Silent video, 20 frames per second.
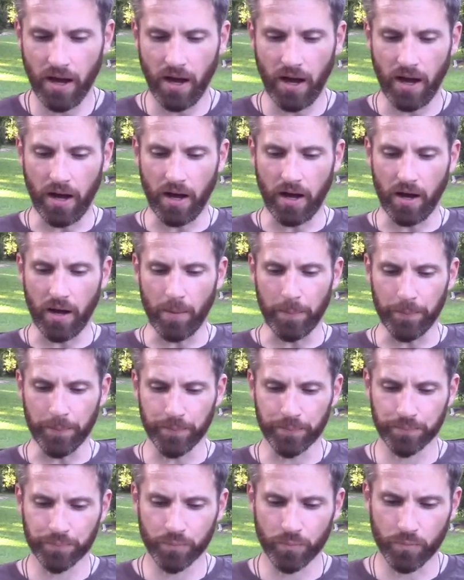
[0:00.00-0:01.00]

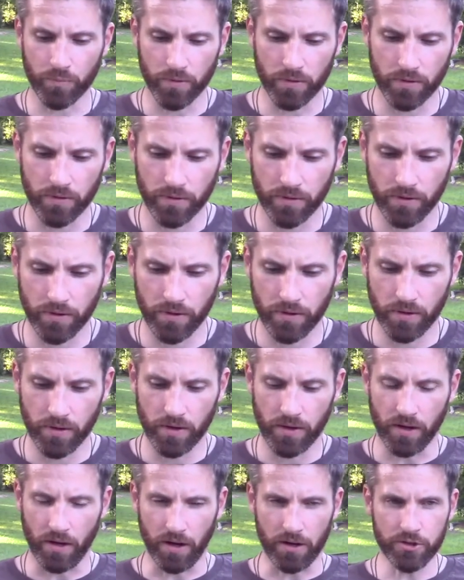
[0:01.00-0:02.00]

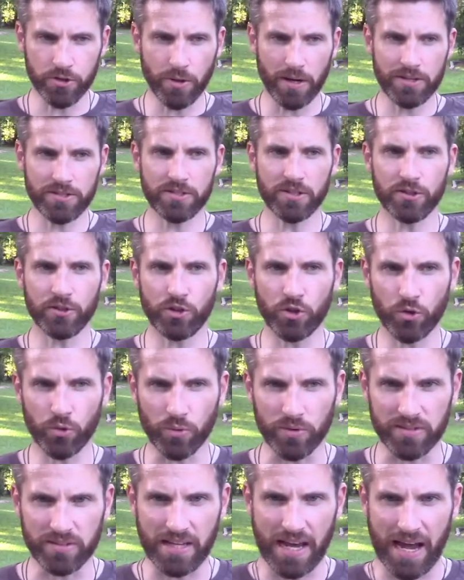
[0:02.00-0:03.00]
It also has to do
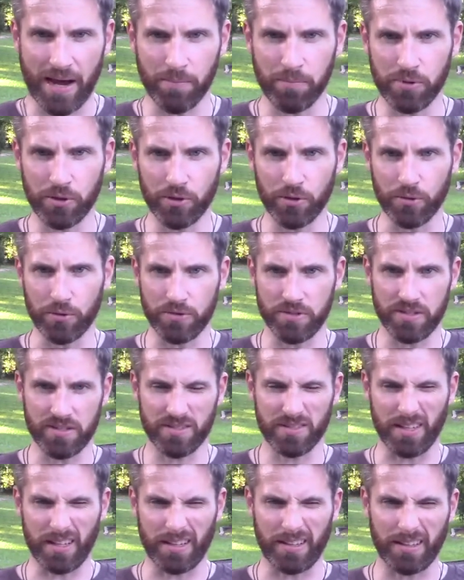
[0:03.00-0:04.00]
with taboos.
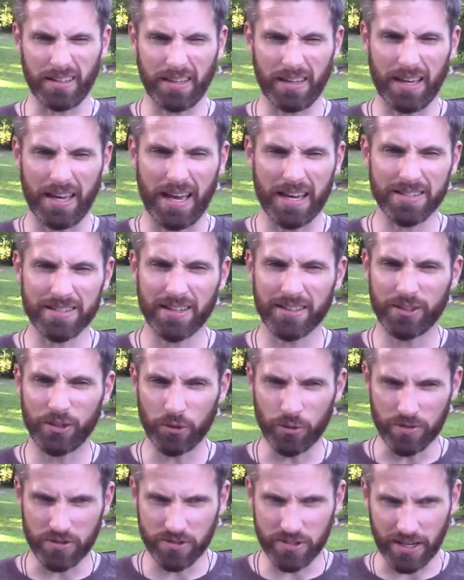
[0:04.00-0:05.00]
It's like, it has a lot to do
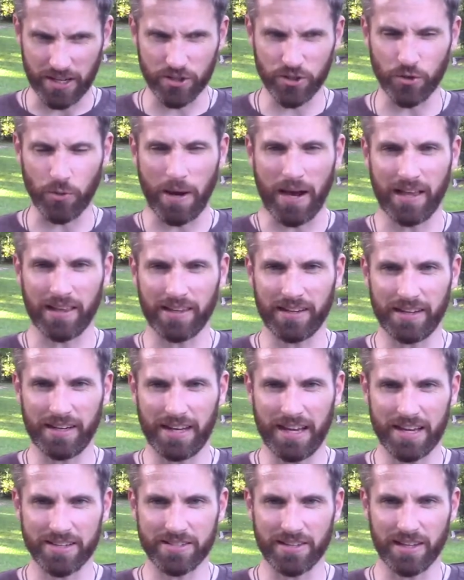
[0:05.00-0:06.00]
with sexuality, it
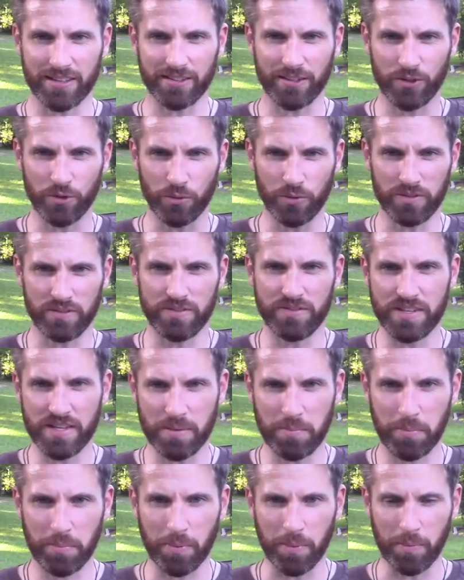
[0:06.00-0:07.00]
has a lot to do with
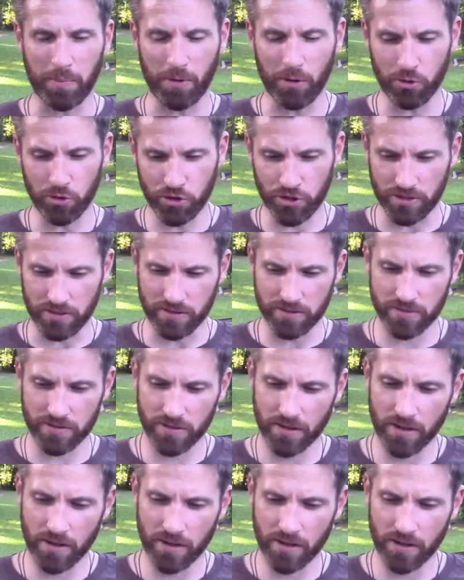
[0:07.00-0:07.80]
deep emotions.